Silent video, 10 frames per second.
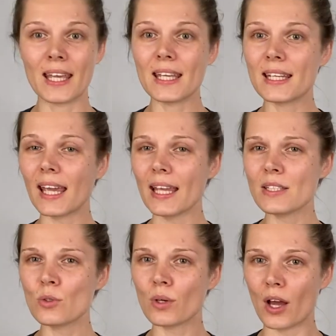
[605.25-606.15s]
in
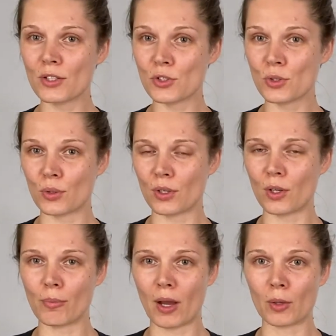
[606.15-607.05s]
case you're unsure
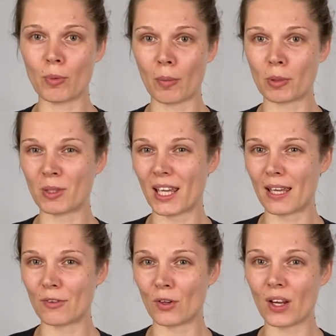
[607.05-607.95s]
about puppy
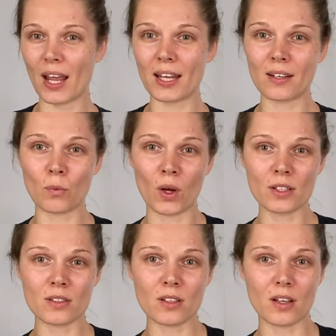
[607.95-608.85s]
behavior and
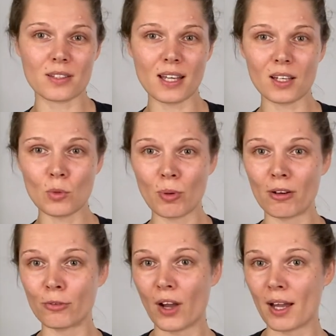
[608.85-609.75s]
want a second
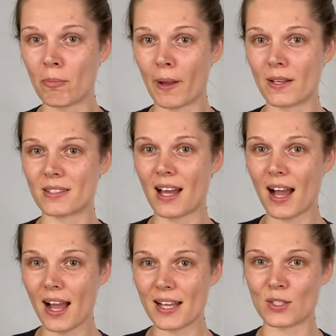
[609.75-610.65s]
pair of unbiased
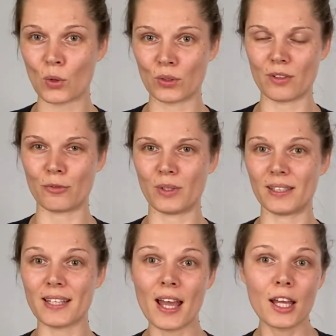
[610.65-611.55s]
eyes on the
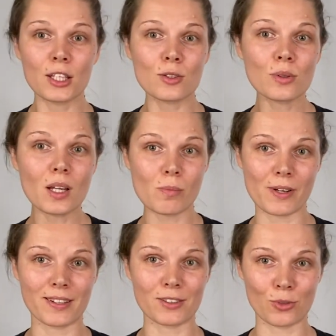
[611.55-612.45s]
field, you can
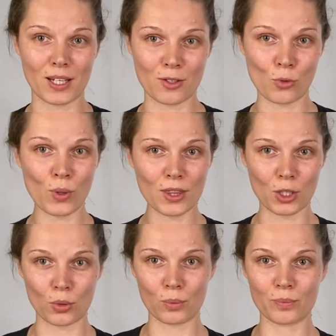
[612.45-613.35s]
bring a trainer with
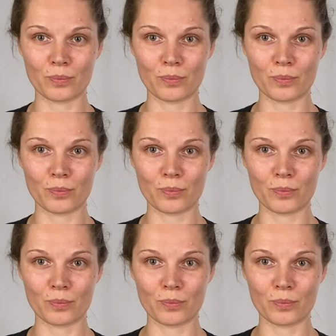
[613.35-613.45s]
you.